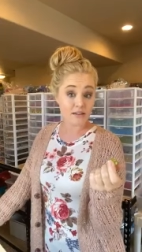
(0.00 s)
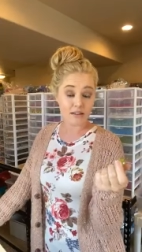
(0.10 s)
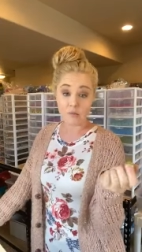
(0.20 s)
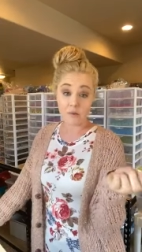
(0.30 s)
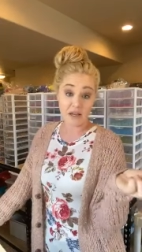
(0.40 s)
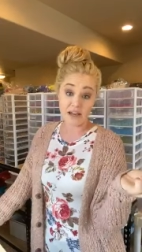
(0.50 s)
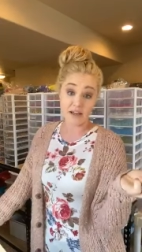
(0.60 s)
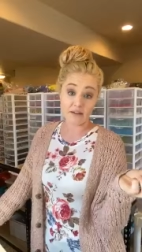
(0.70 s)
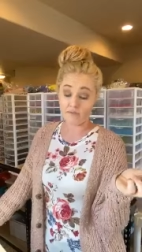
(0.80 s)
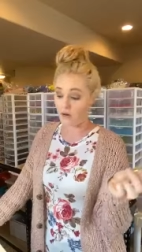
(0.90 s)
They'll plate
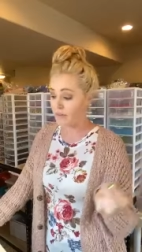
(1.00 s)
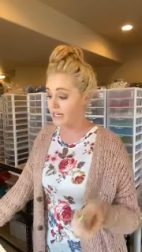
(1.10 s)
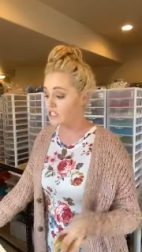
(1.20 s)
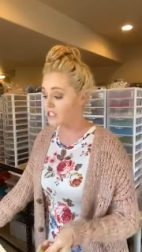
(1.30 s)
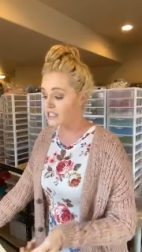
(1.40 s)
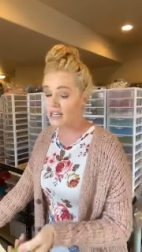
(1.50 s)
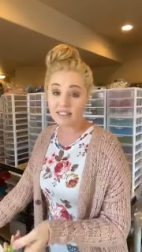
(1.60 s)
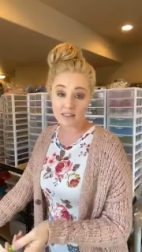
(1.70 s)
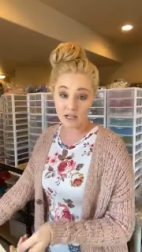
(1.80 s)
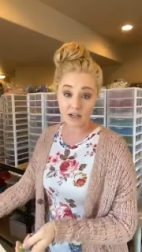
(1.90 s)
it for me. It just
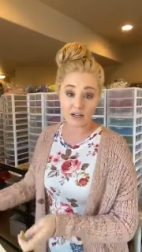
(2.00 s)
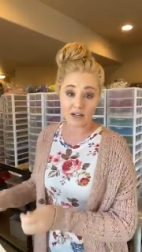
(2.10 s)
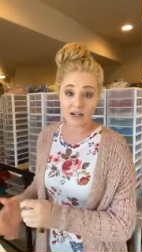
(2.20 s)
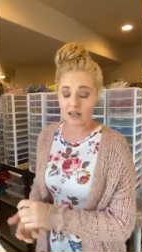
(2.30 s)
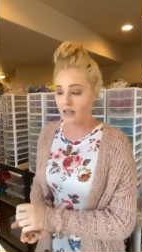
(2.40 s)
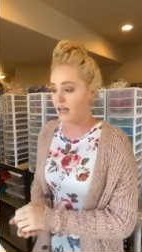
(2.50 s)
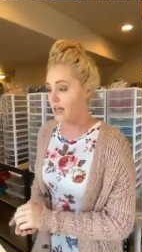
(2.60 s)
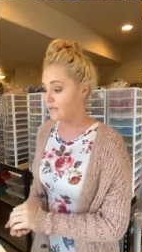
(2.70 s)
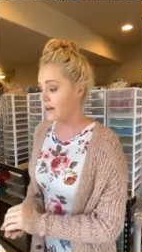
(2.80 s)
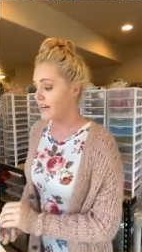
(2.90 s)
takes longer.
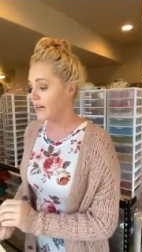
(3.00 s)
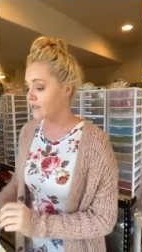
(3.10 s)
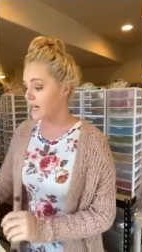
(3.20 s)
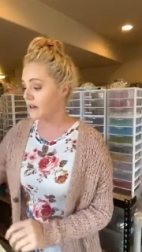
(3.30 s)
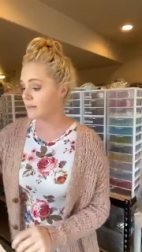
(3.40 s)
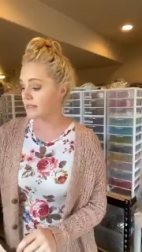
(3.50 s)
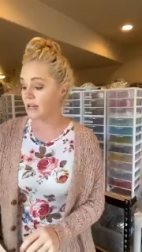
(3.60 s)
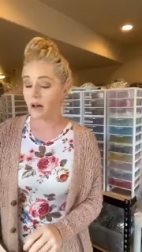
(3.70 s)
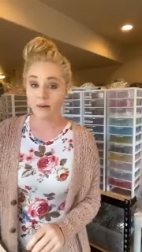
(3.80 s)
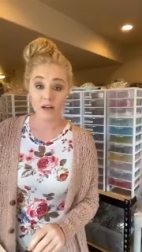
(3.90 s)
And right now, time has
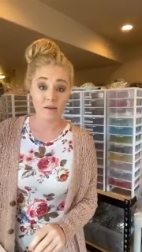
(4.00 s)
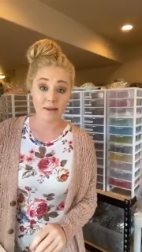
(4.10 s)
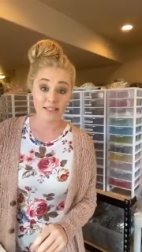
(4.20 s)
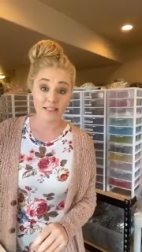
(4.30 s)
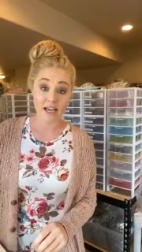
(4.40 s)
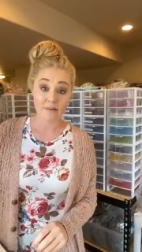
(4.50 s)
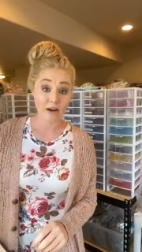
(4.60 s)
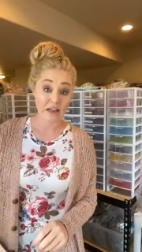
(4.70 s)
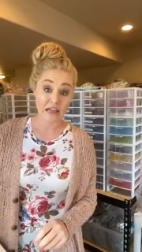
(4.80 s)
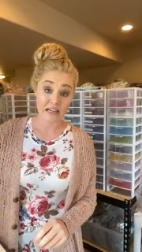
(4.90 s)
not been on my side
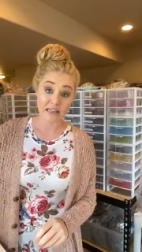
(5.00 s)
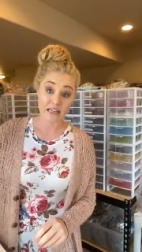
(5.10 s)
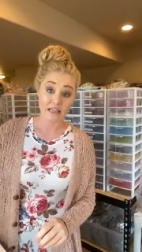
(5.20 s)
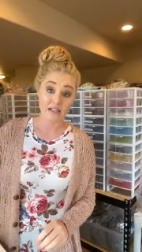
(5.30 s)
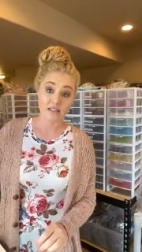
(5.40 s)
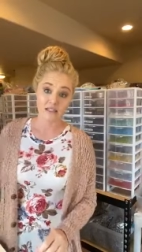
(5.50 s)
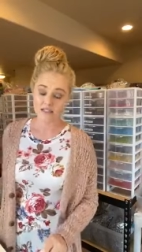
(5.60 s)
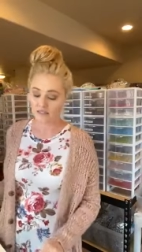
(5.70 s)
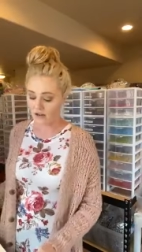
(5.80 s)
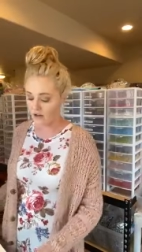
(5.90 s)
about anything.
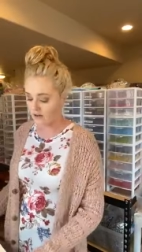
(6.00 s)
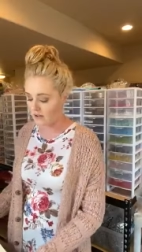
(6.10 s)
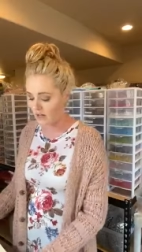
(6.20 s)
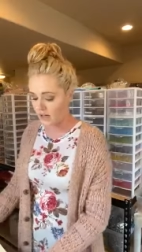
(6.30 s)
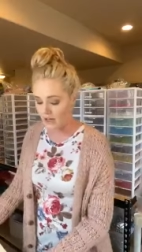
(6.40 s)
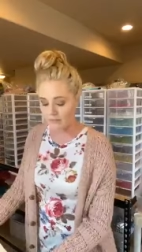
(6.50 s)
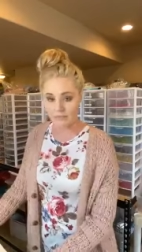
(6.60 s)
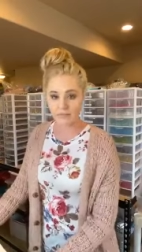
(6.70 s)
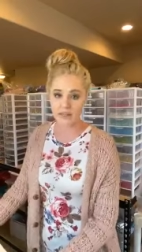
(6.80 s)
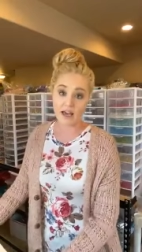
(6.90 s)
So, um,
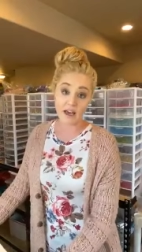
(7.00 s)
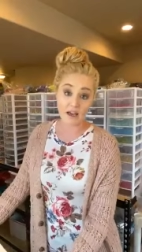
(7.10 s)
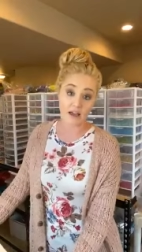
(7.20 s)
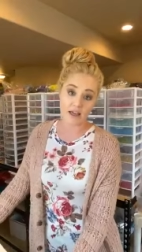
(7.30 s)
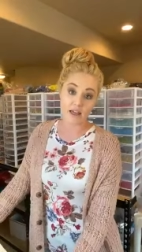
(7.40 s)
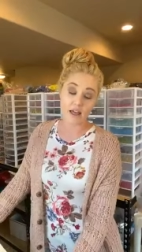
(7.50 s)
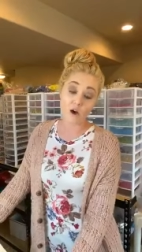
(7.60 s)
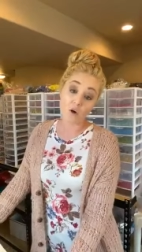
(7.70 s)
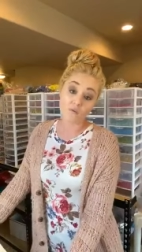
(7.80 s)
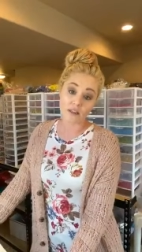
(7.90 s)
yeah, I
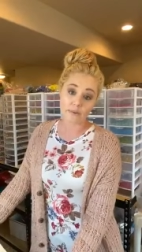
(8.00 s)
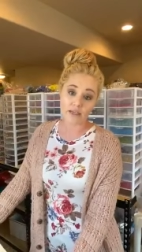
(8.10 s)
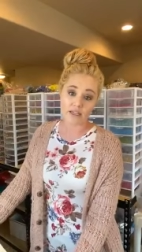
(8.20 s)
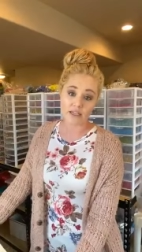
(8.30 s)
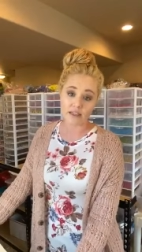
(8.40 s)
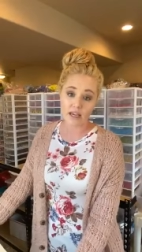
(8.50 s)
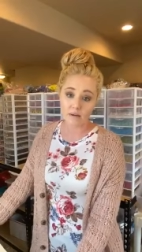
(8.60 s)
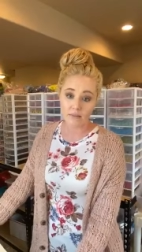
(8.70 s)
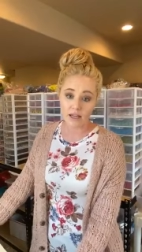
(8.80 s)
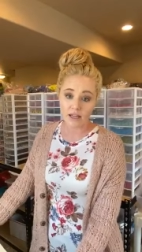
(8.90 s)
hopefully we can get
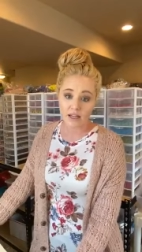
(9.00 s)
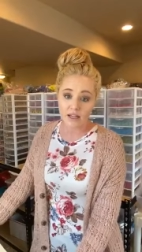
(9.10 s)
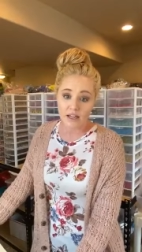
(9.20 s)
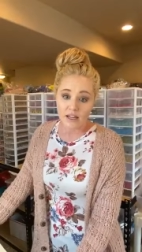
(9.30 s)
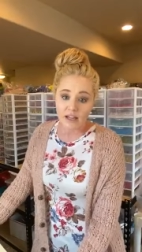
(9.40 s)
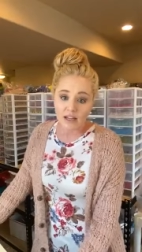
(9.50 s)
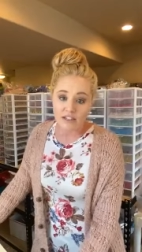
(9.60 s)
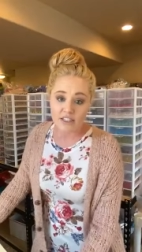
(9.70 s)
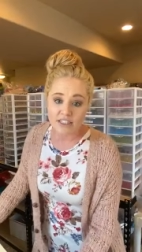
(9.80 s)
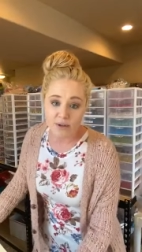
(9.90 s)
them.
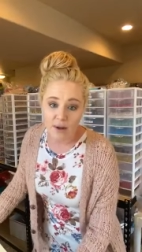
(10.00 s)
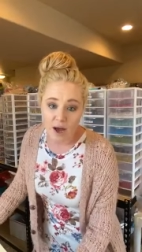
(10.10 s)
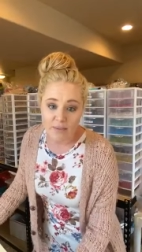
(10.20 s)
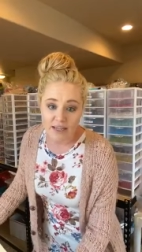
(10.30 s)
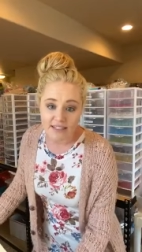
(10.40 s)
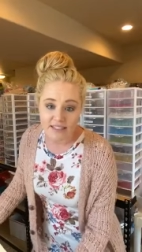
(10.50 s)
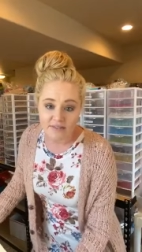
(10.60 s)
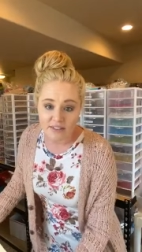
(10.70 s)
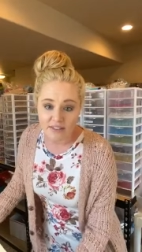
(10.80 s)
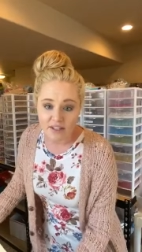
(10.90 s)
She said, wow, because the
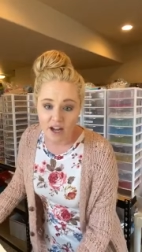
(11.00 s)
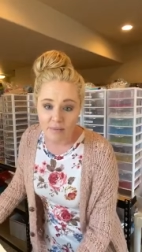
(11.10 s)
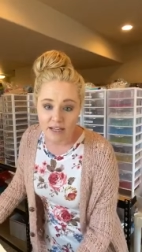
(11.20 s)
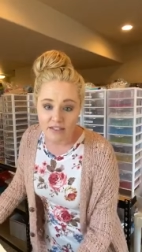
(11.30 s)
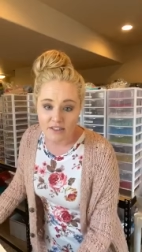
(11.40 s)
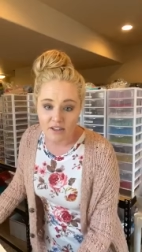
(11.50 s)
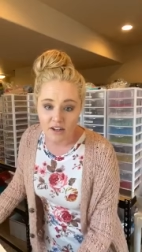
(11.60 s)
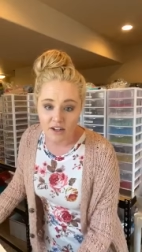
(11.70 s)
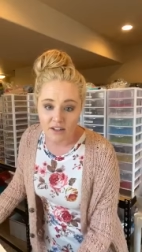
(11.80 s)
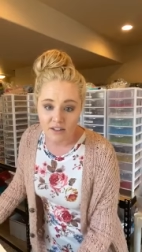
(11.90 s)
first comment, do
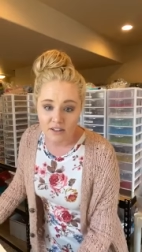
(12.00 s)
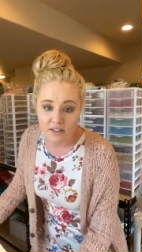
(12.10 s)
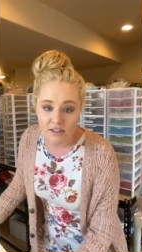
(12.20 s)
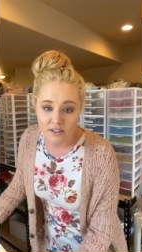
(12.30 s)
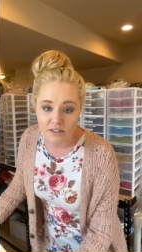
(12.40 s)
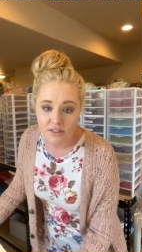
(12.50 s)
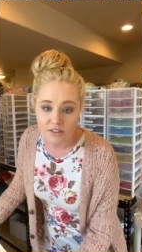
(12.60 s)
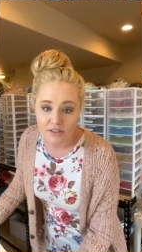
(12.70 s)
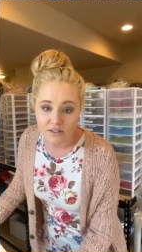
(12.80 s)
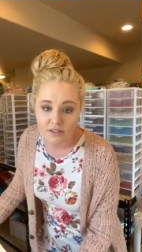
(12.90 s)
y'all do...